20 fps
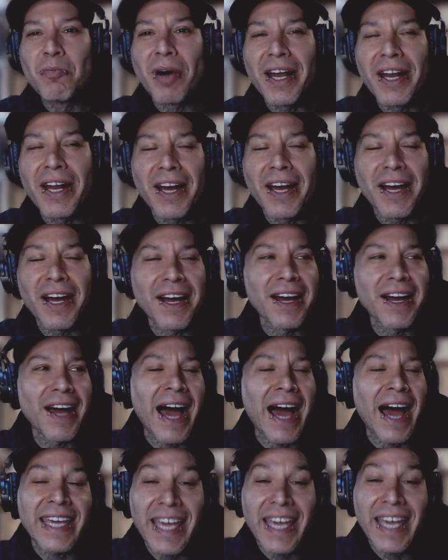but uh,
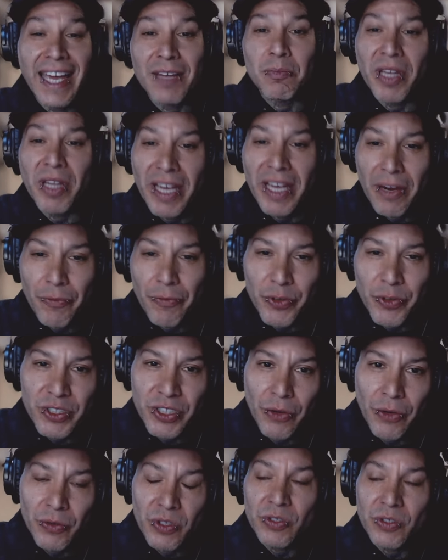I can't play every
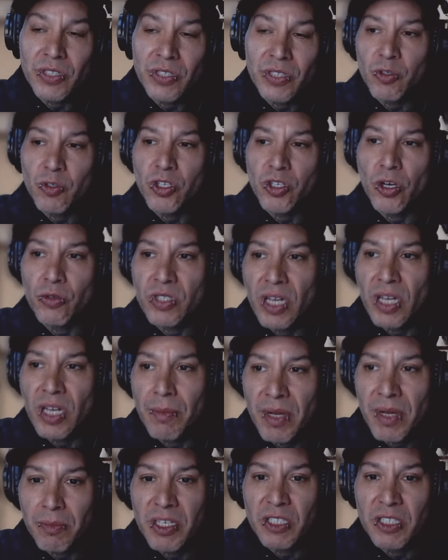show. There's some shows that I'm
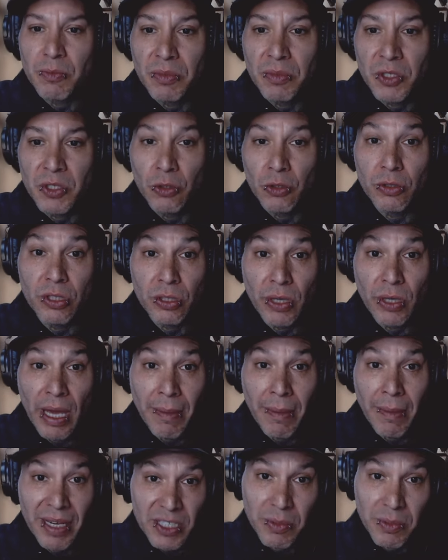going to miss due to
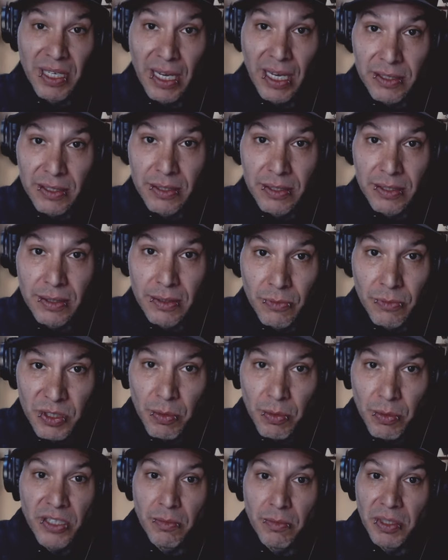MXPX
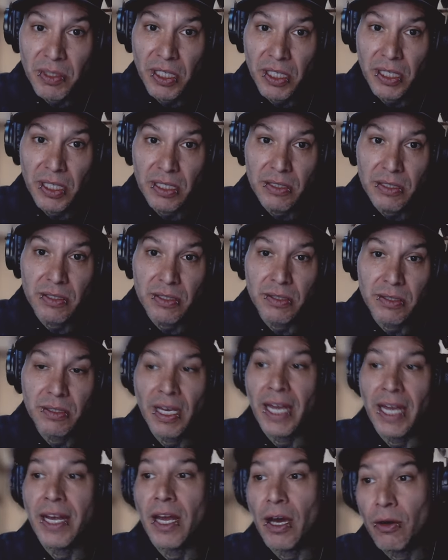responsibilities.
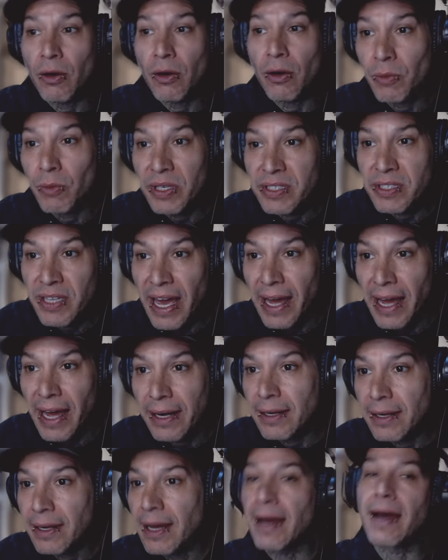I know what's that,